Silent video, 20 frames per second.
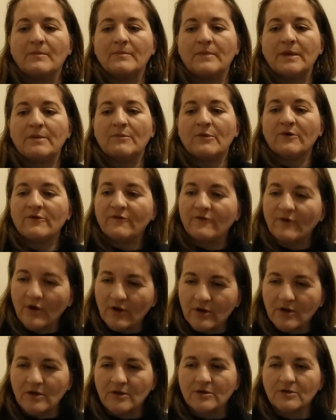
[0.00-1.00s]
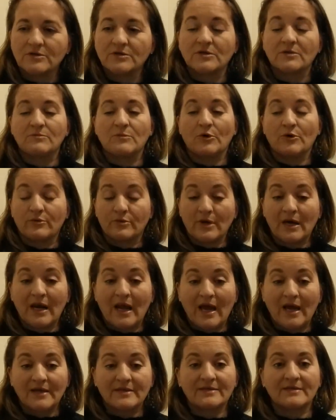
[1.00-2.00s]
be more focused, more
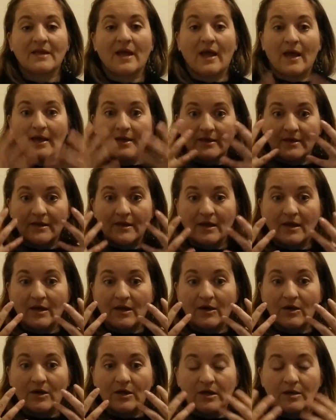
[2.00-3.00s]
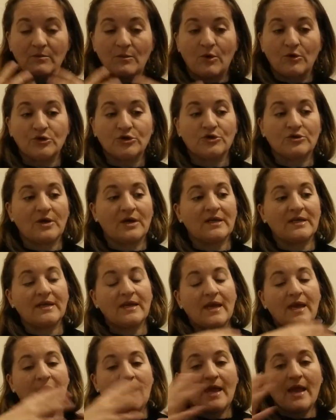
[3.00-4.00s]
relaxed, and emotionally
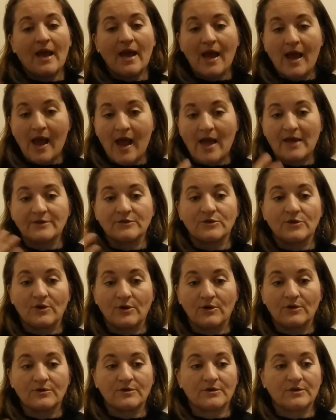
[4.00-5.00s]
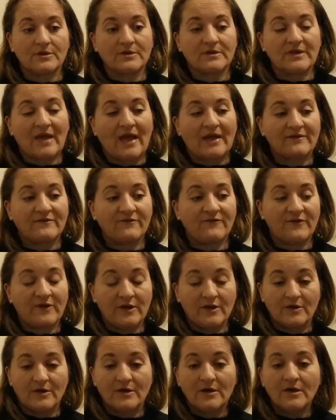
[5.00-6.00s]
handle that
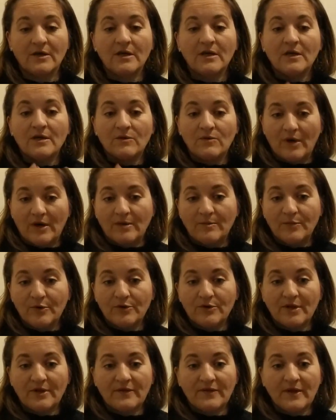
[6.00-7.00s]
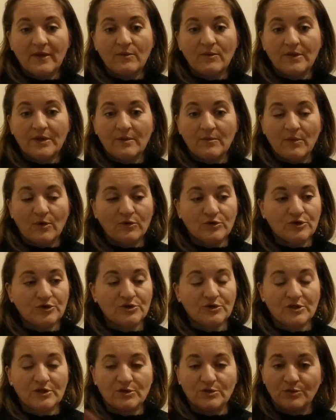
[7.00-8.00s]
fear. One important thing with
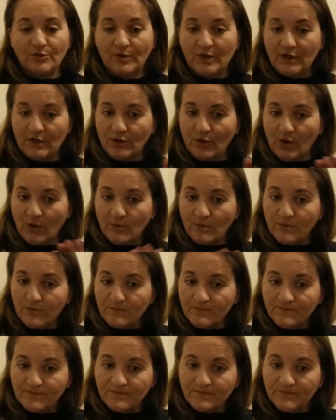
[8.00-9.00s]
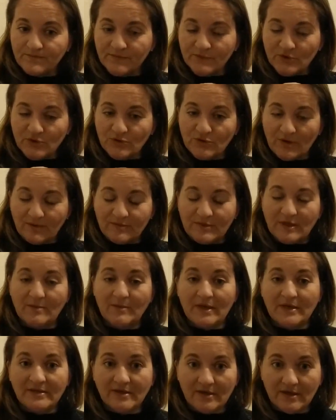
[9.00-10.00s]
emotions is we don't sweep
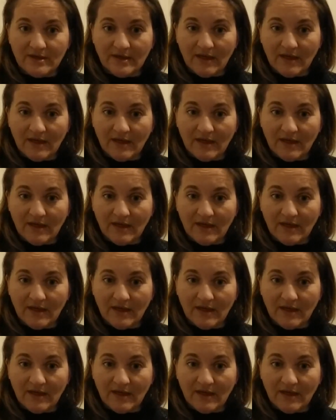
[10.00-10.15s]
them under